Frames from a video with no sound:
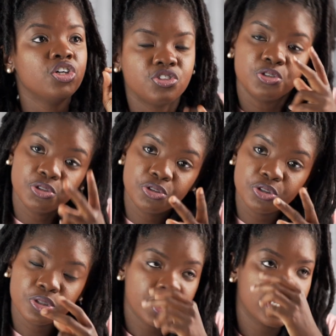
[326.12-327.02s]

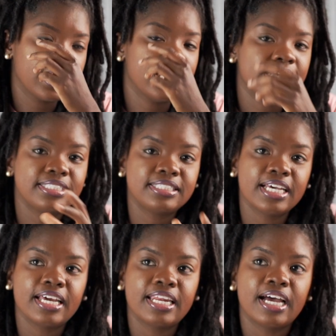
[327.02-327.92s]
2, let's
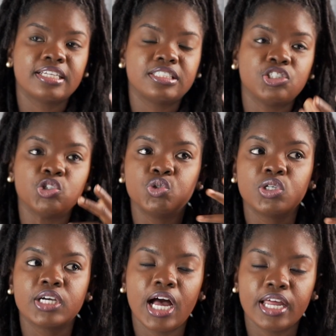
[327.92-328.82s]
say that
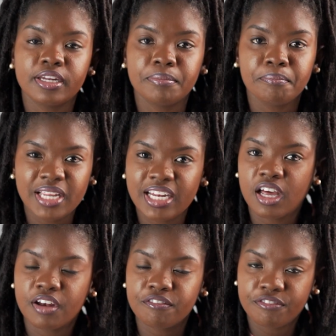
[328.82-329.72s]
you got the 1
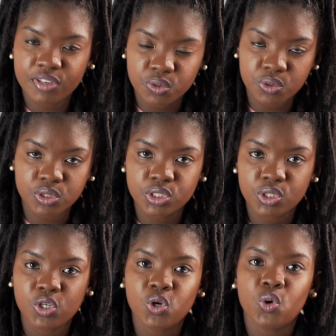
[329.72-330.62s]
million views
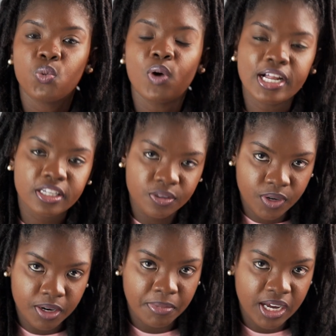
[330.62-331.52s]
while you
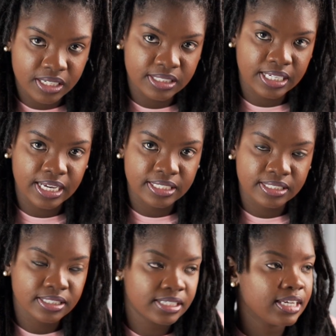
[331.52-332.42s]
were
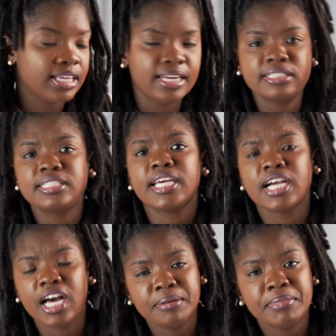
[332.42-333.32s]
monetized. Let's say you
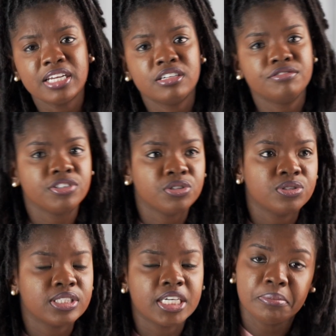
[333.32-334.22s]
got the 1 million
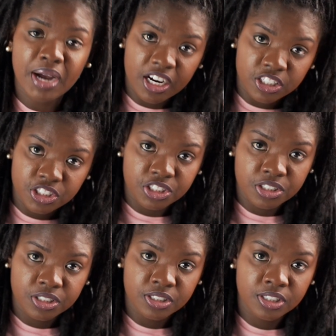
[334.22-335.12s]
views in March,
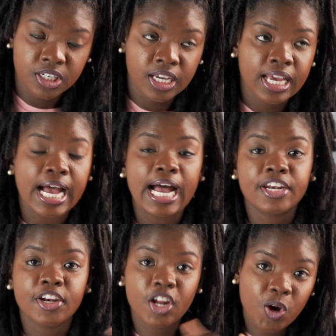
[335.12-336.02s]

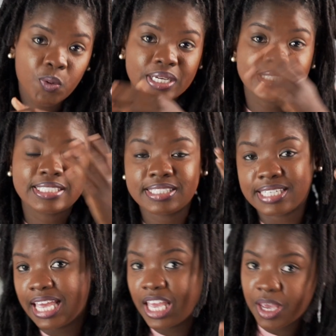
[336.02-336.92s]
and now it is
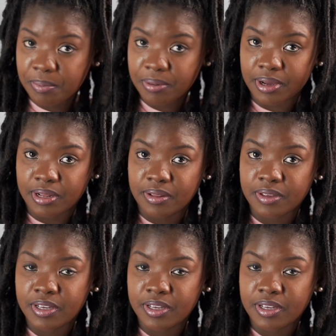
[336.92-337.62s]
April,